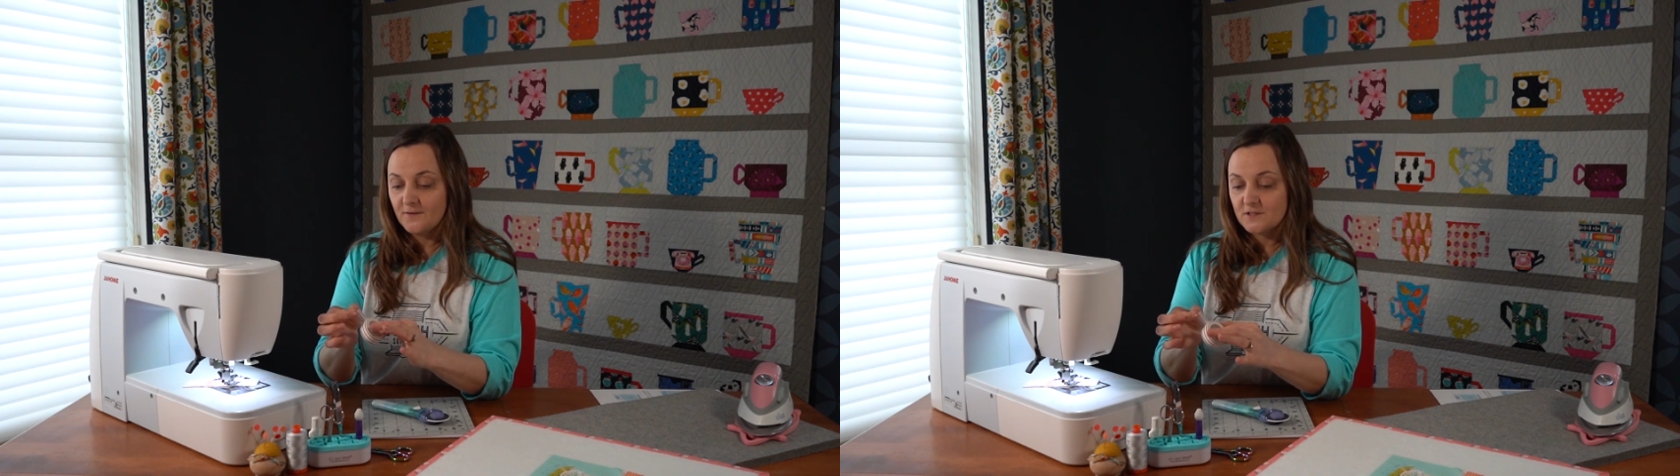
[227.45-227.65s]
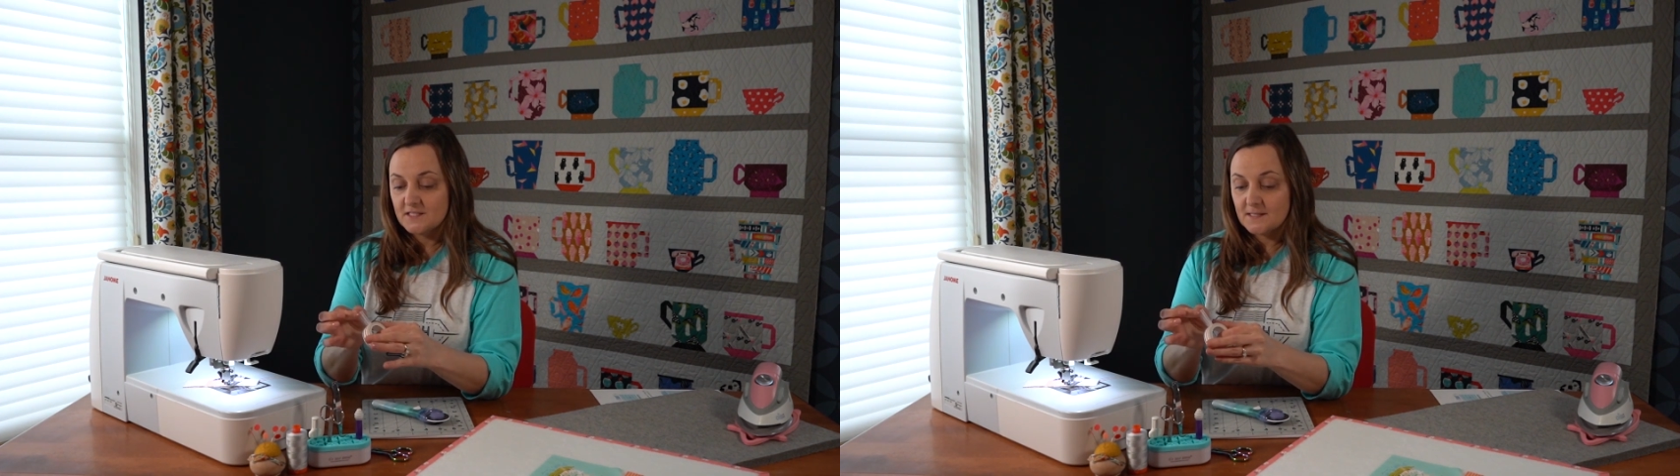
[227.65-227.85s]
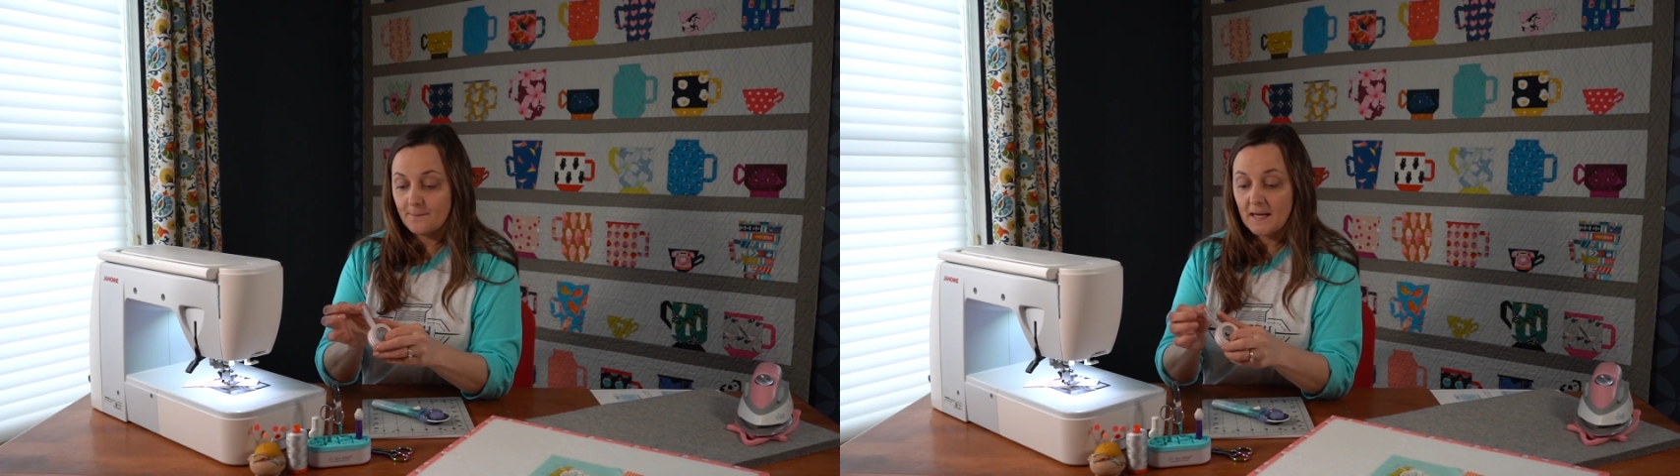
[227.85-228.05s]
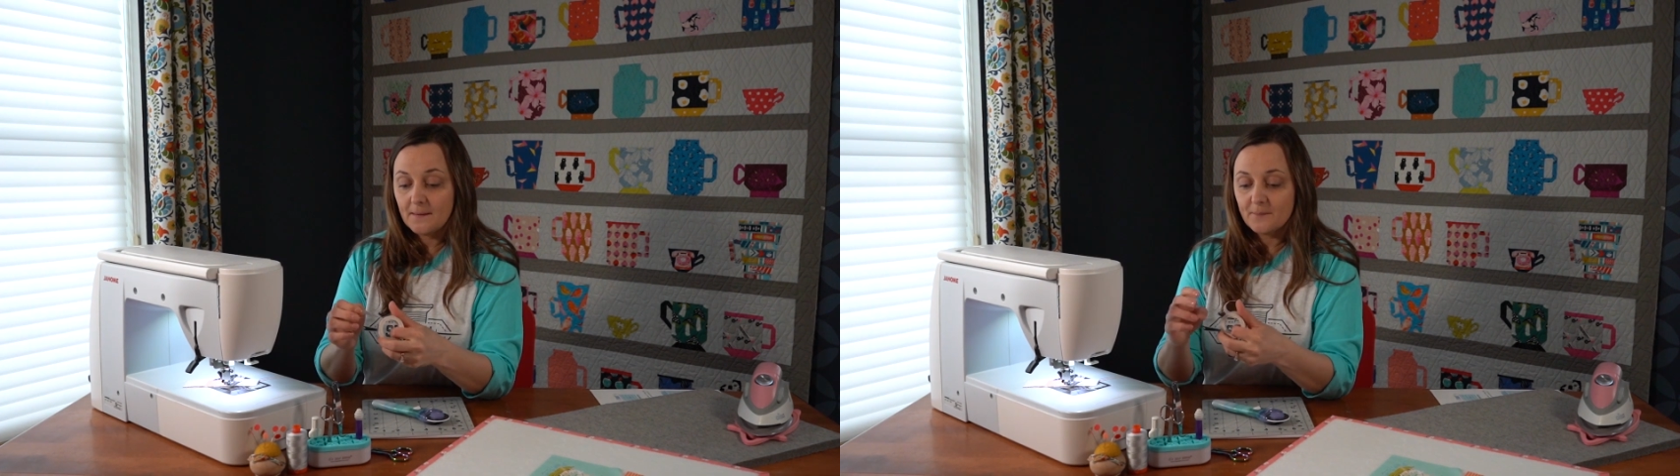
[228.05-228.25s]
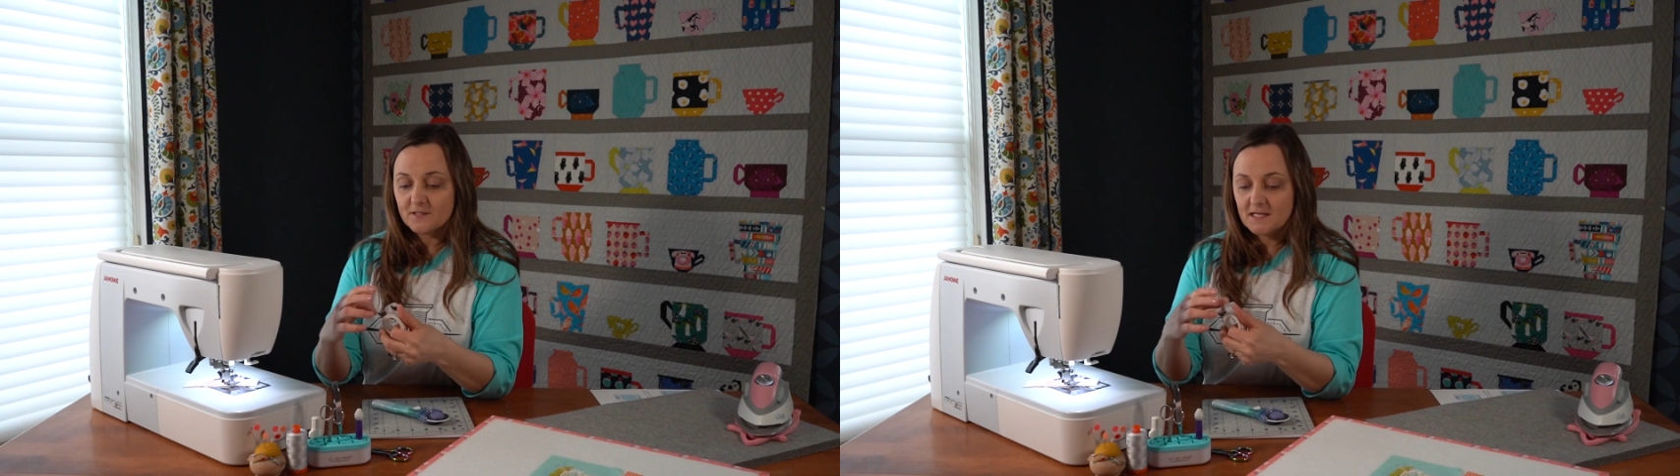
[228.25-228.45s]
which is a
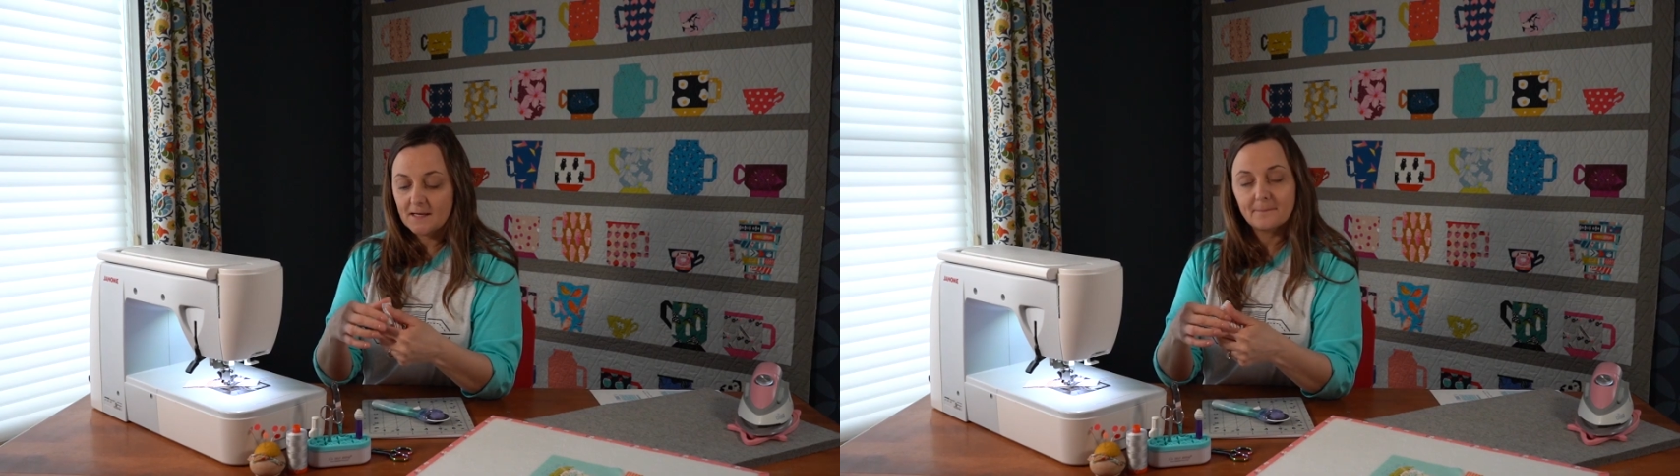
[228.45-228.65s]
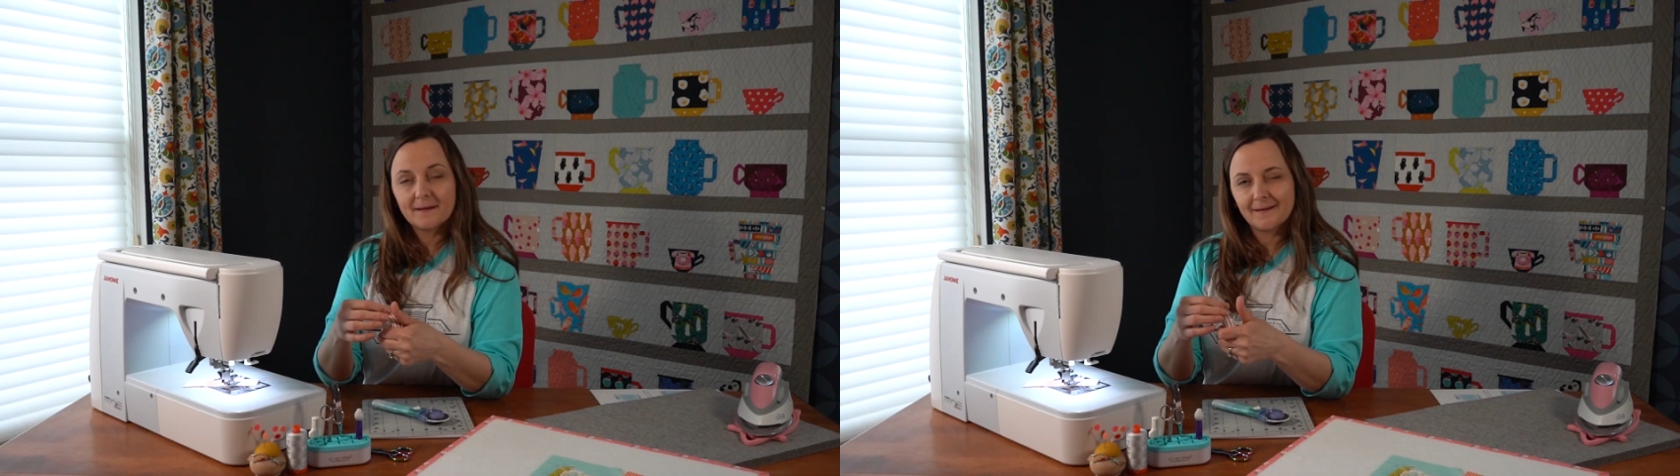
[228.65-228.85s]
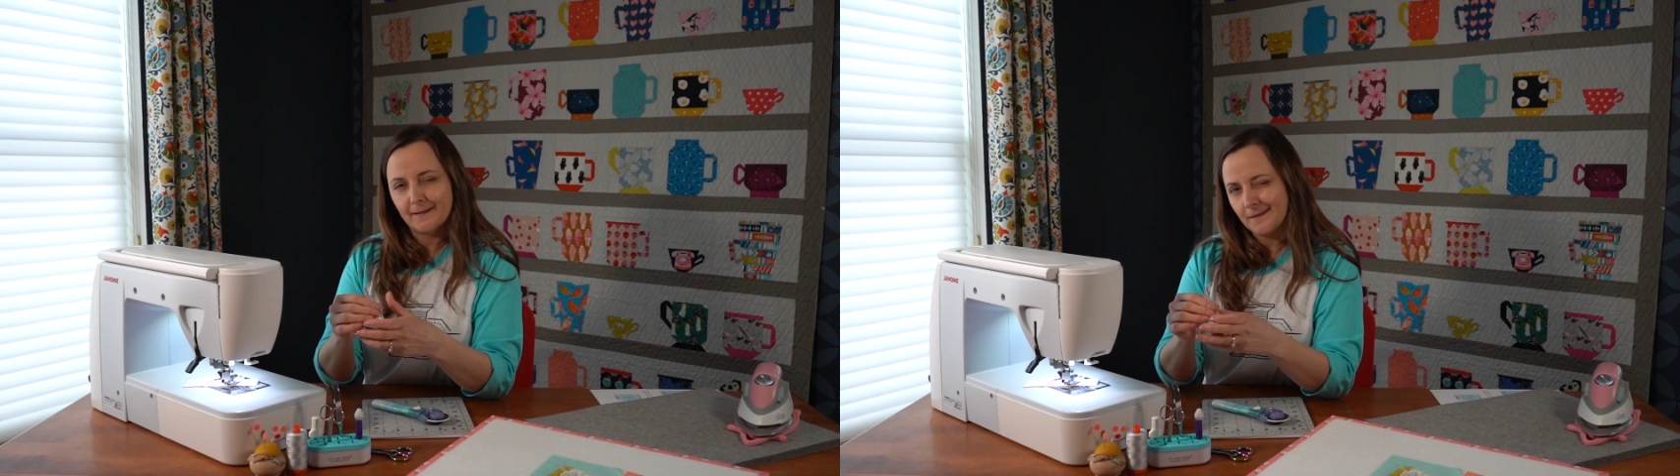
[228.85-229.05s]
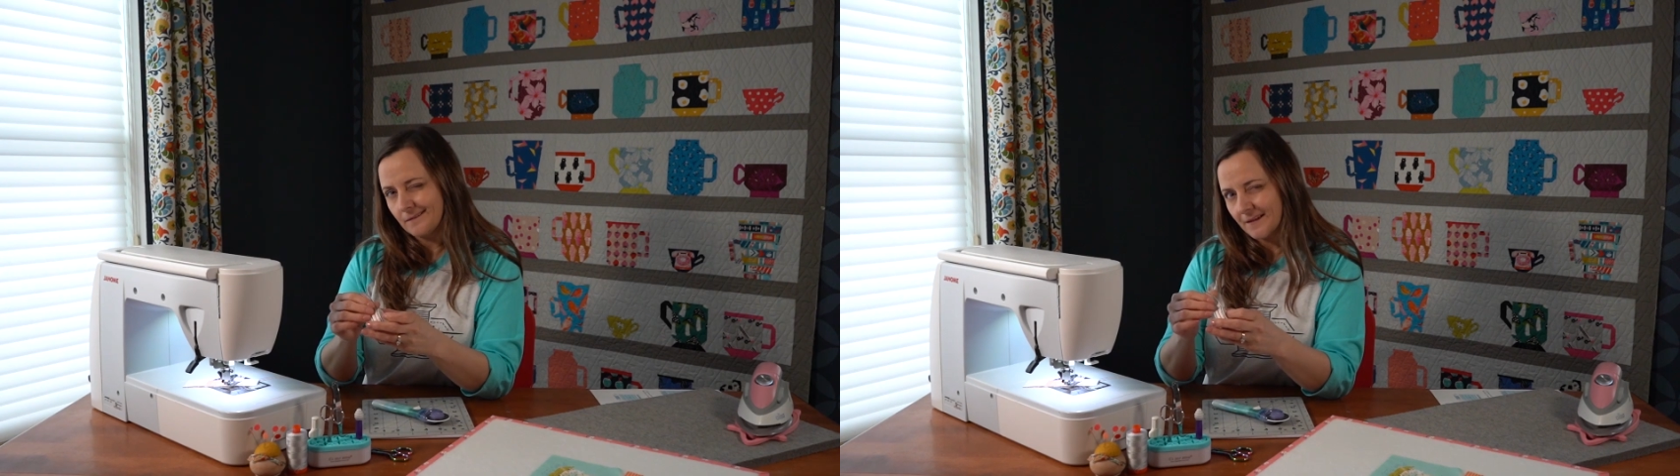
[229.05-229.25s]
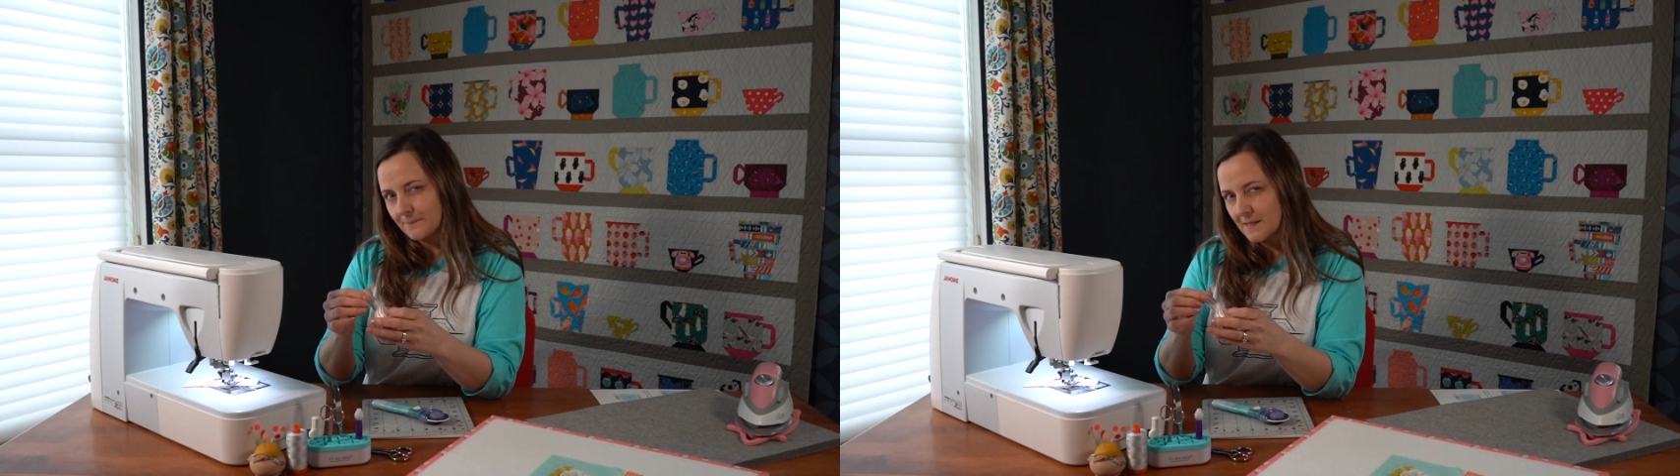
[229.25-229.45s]
paper tape, kind of like